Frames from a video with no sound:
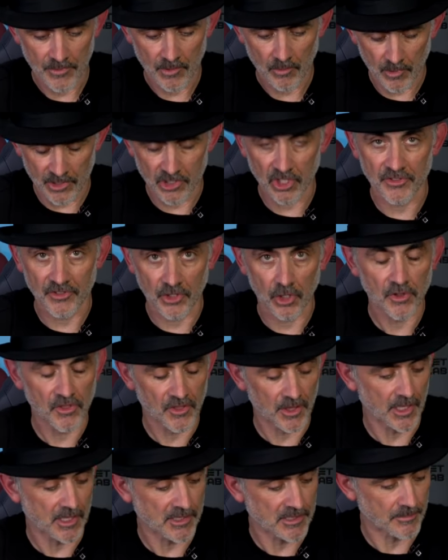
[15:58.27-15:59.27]
which I do
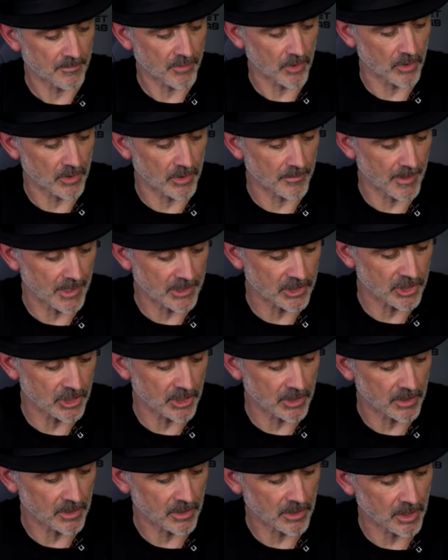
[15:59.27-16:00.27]
think is important to
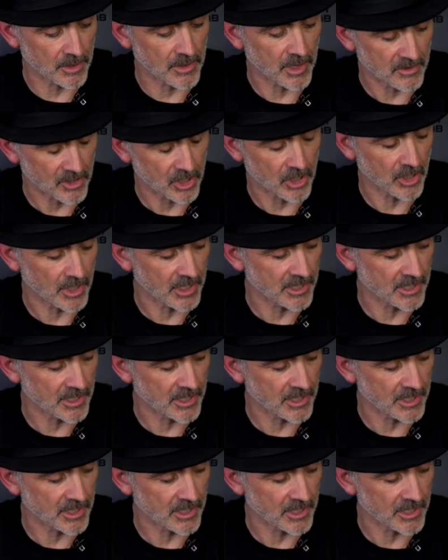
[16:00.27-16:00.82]
mention because it's a good